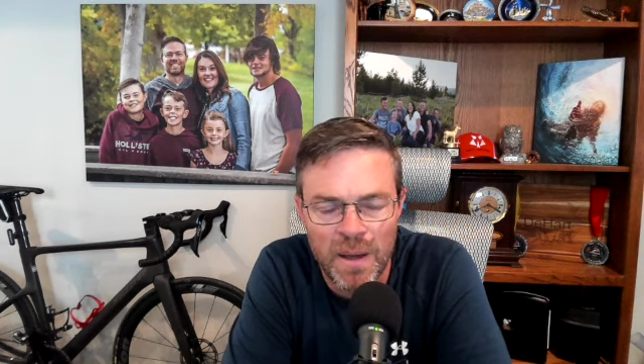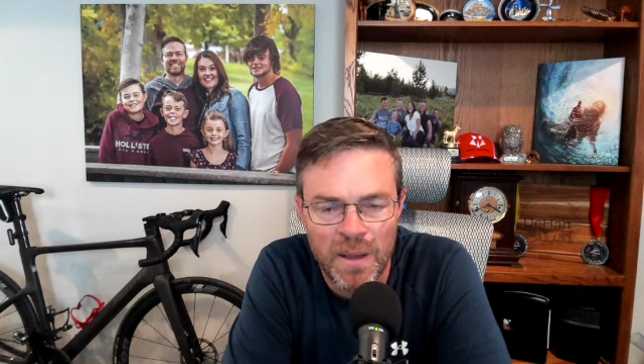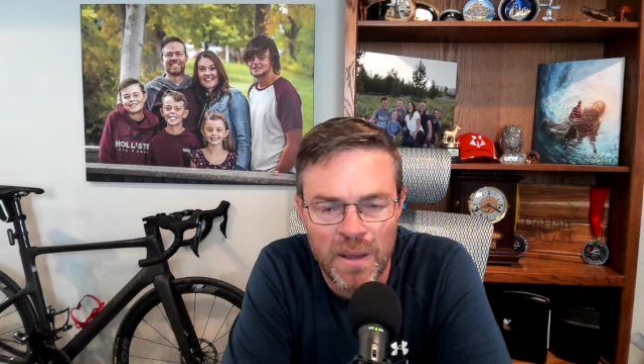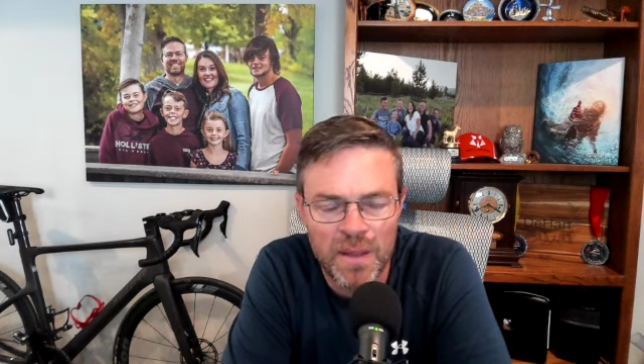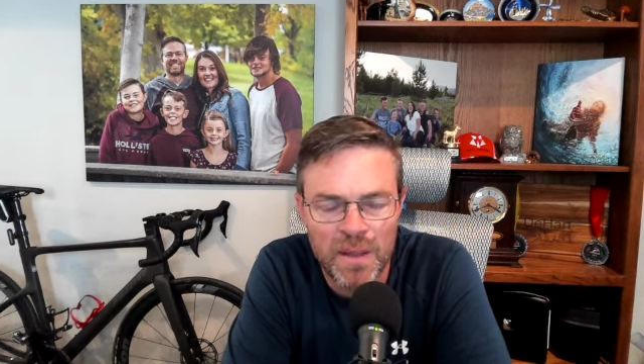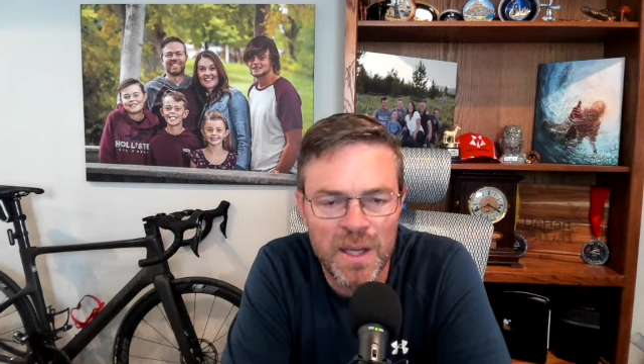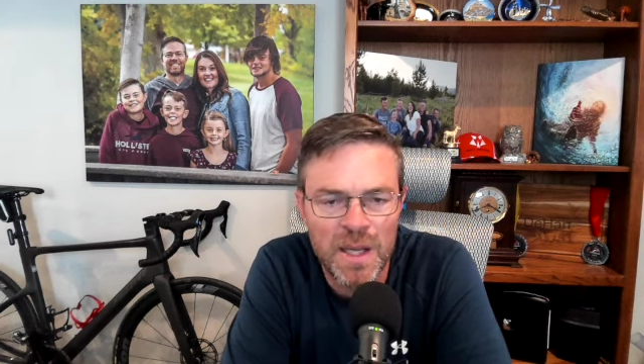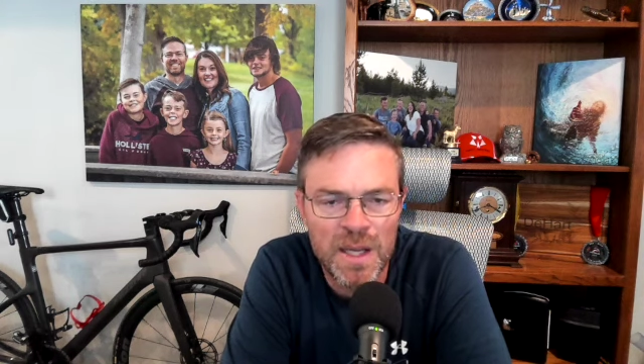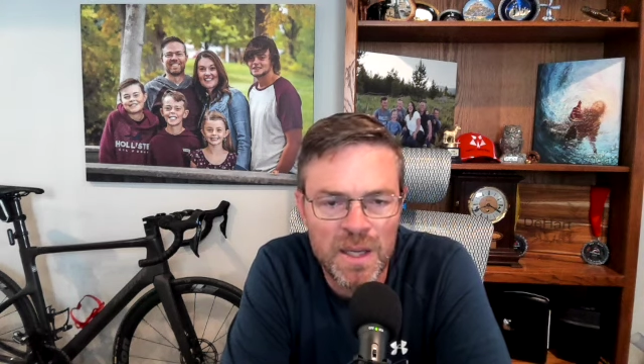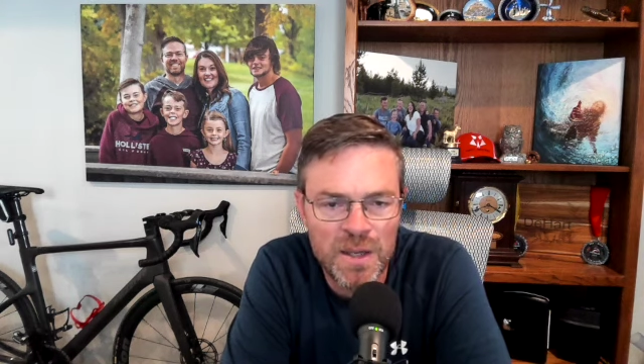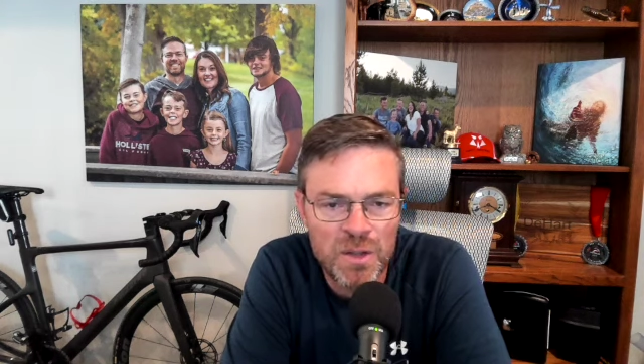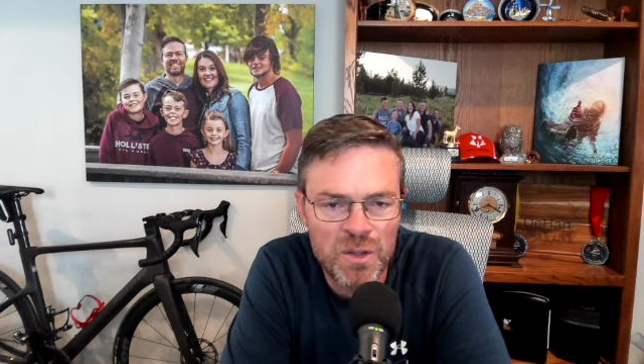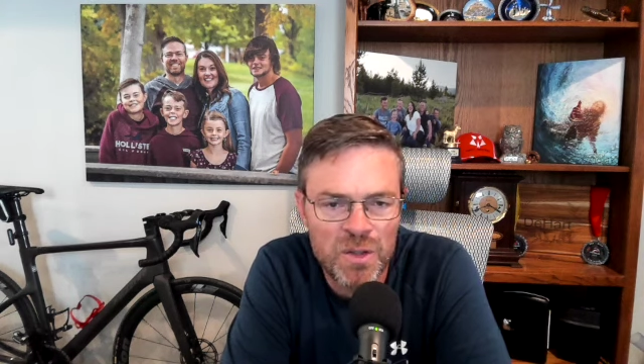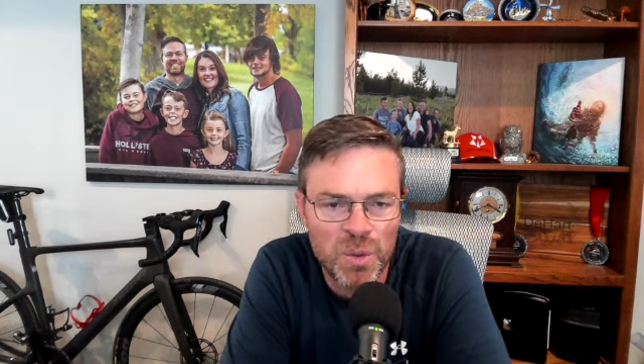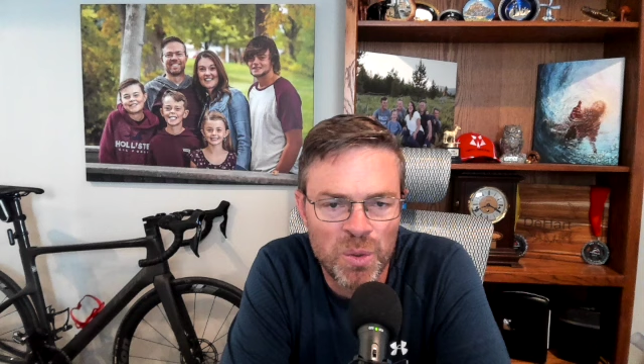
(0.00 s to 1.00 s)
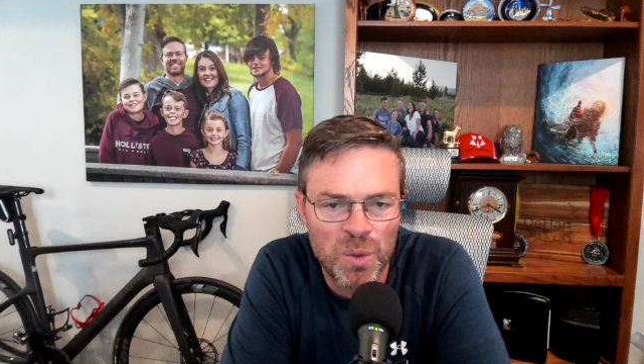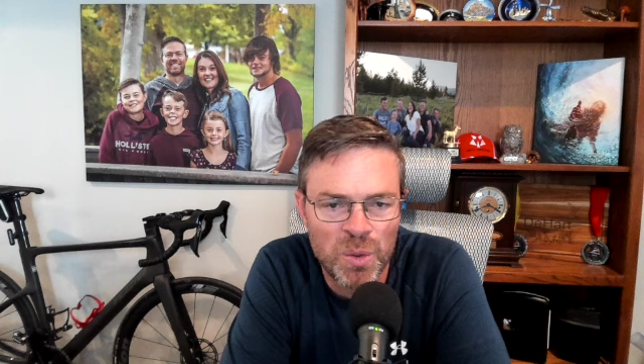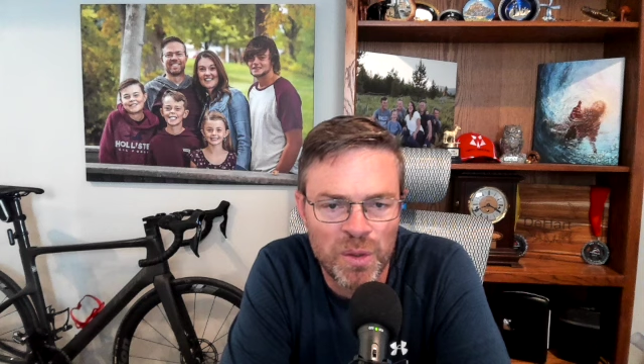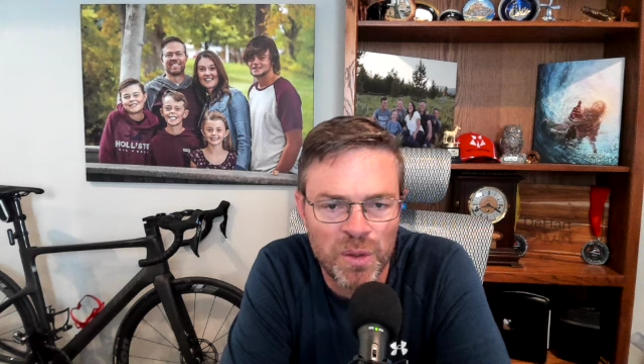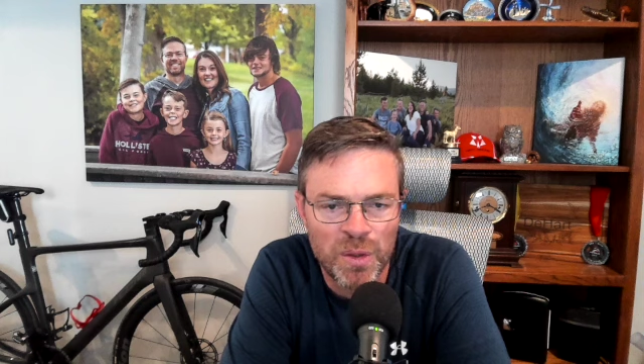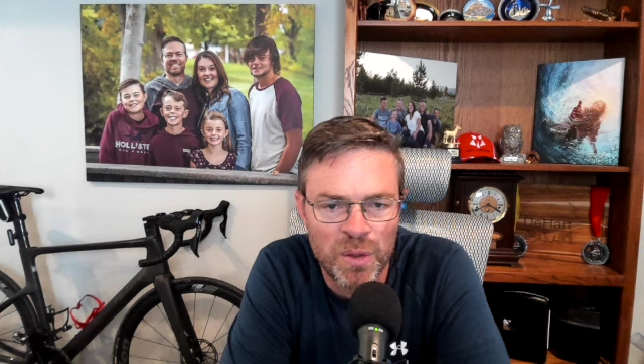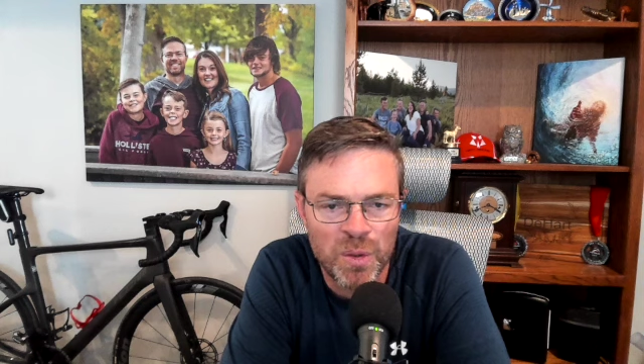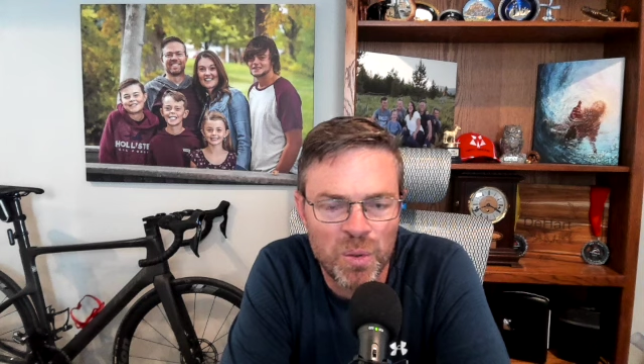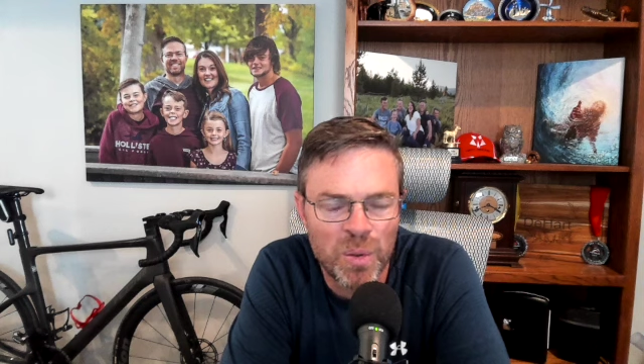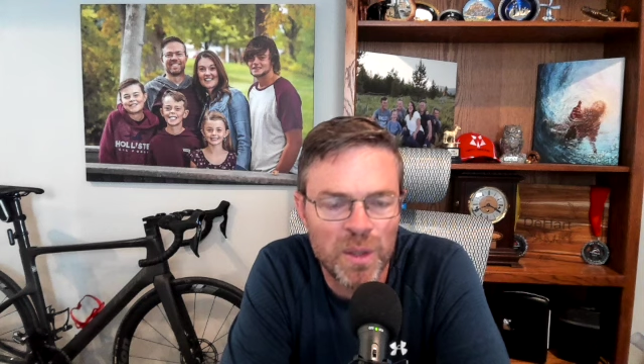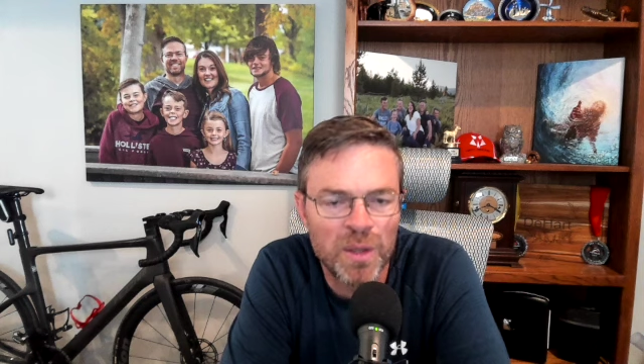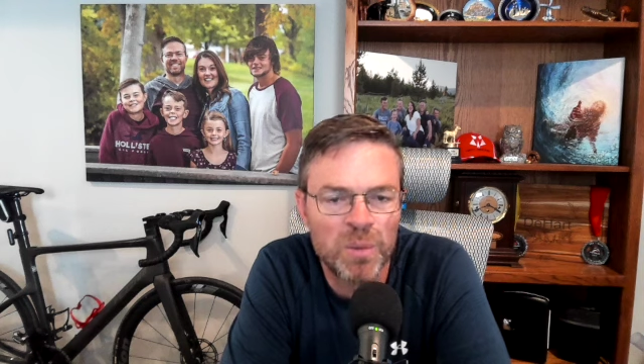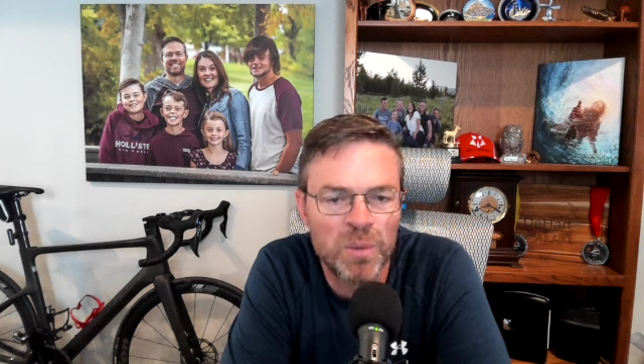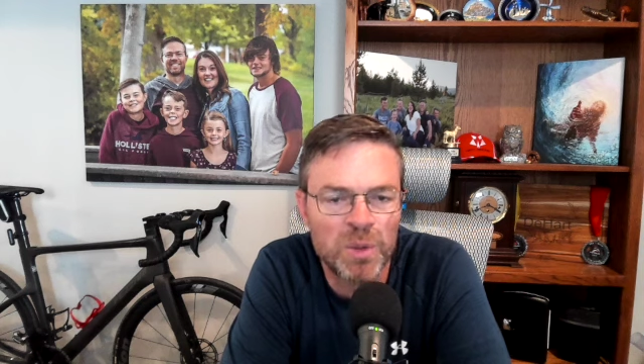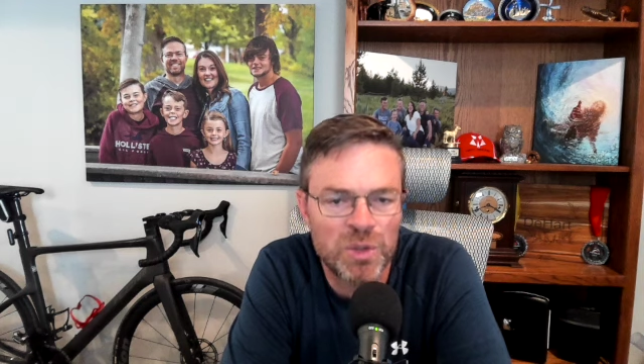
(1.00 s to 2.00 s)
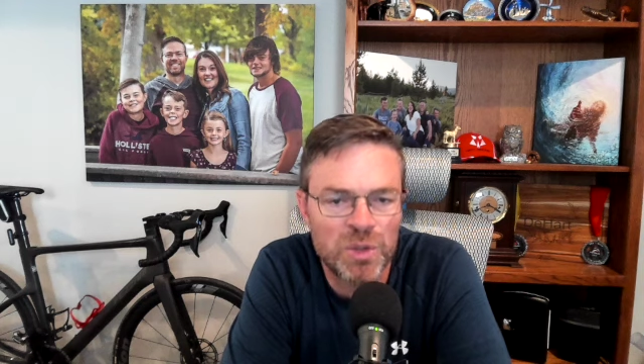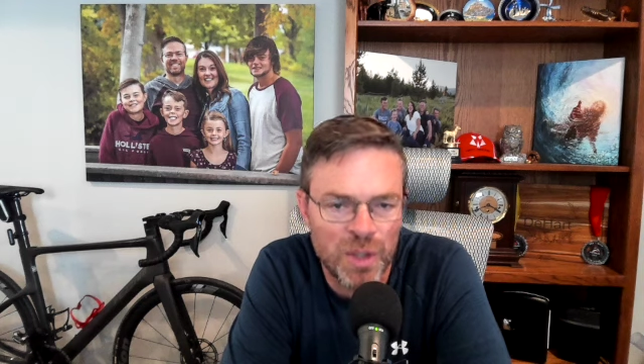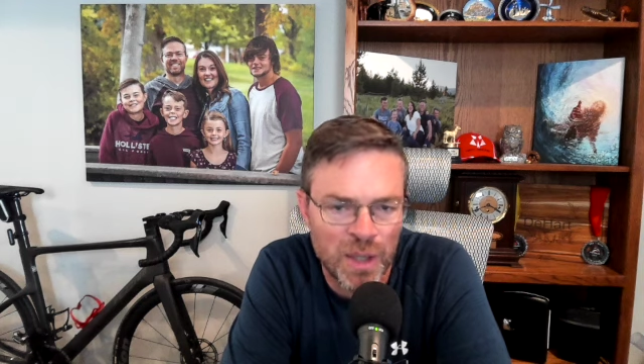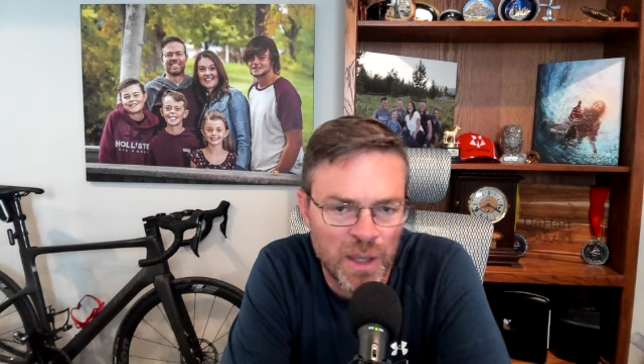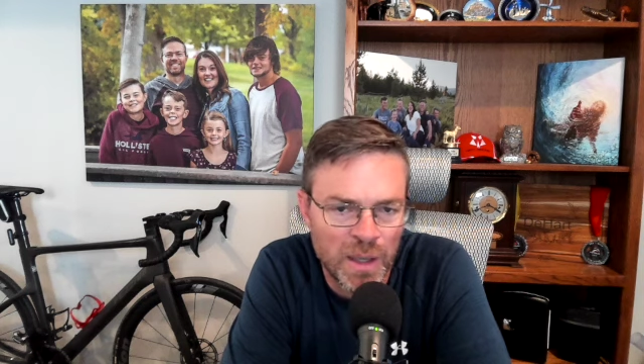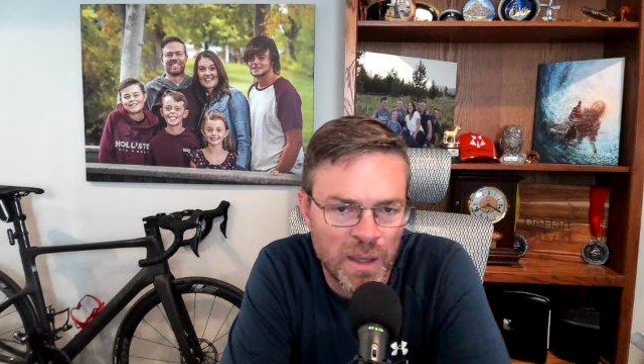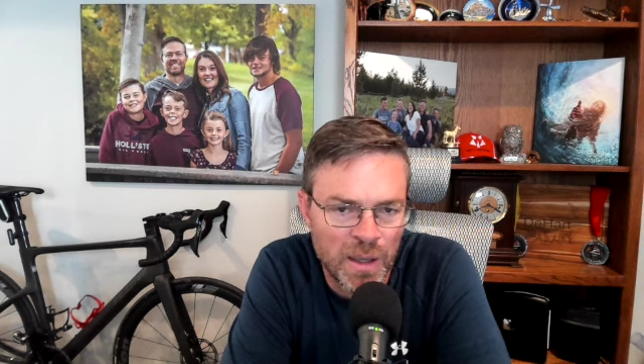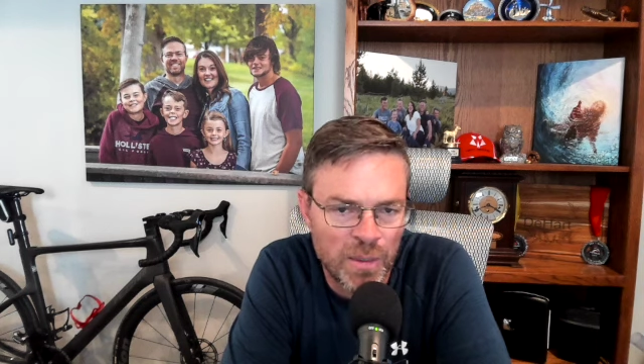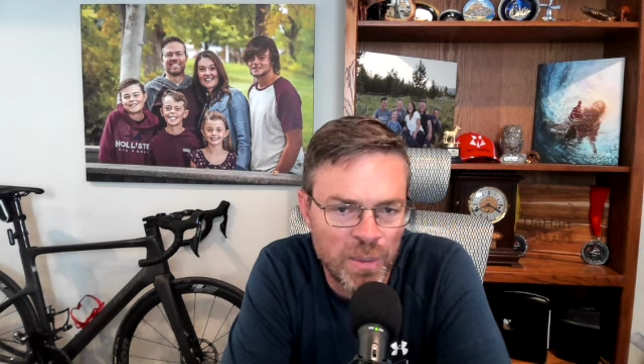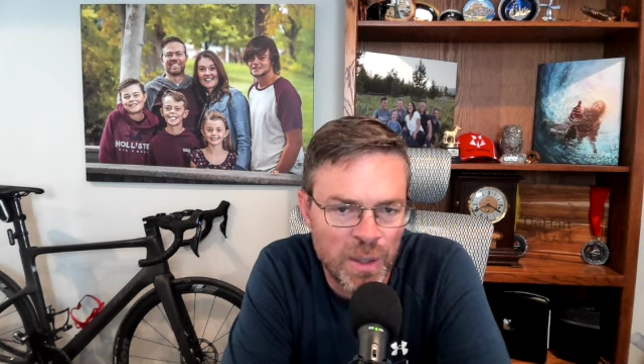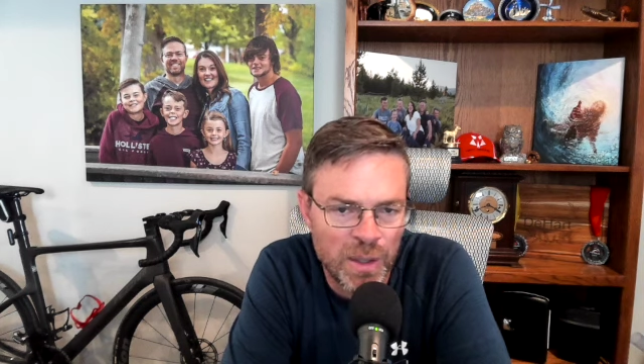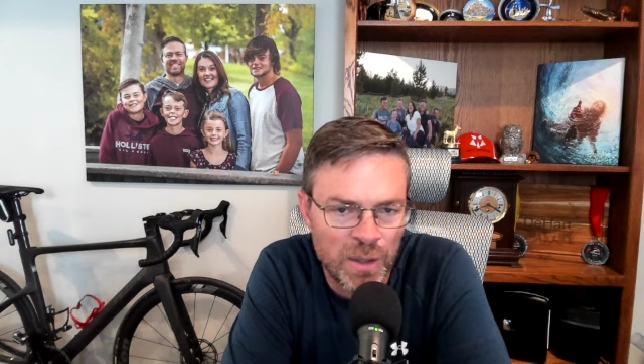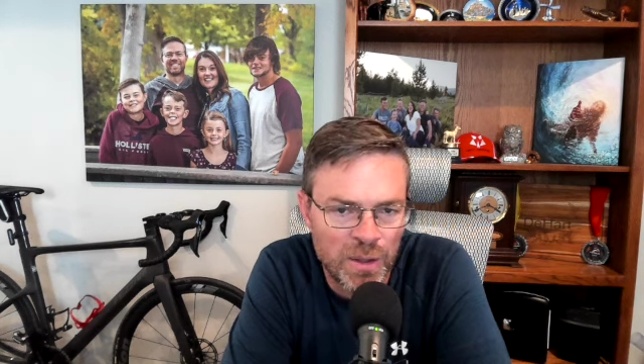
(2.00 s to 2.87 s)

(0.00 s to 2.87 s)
they do an incredible job